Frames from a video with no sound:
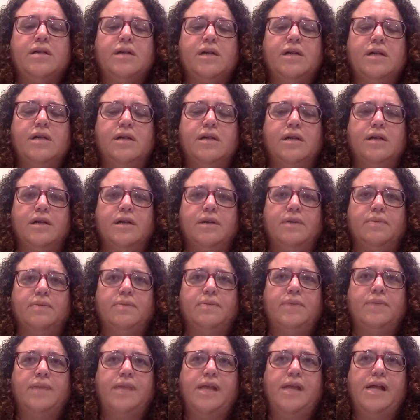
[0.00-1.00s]
And
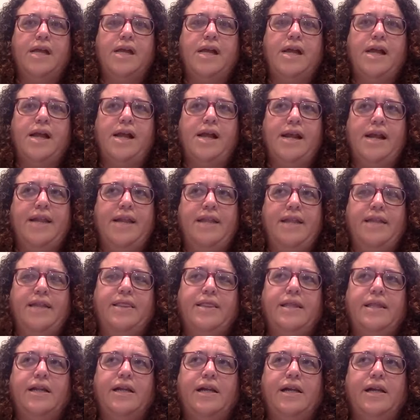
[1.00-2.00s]
that
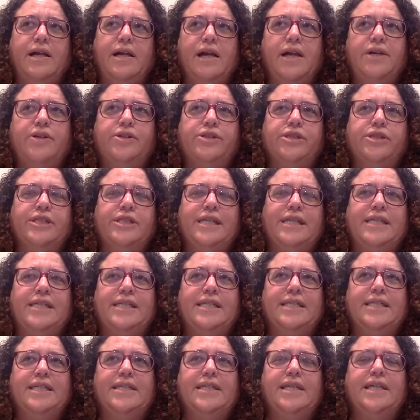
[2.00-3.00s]

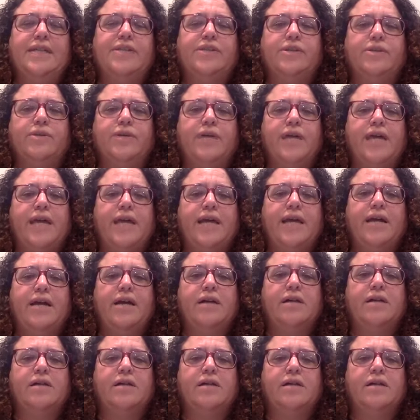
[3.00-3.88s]
understanding that that's okay.